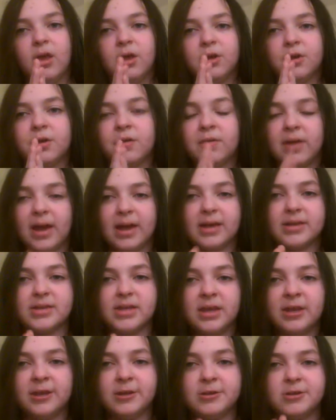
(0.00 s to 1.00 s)
correct,
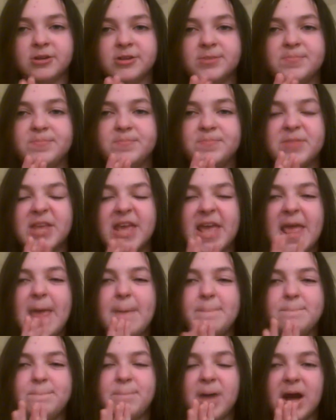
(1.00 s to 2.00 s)
and it just
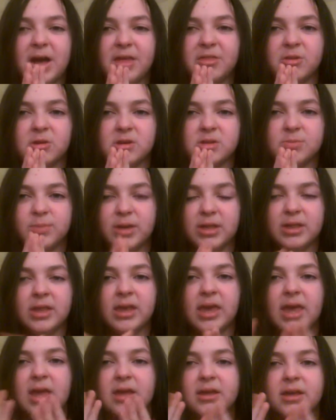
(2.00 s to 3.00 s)
bothers me.
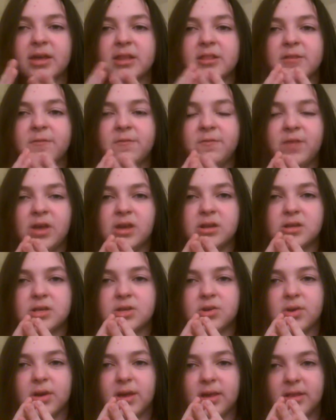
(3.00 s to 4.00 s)
They can't get the face
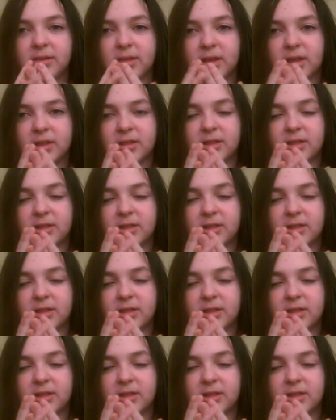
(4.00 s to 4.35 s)
right. Like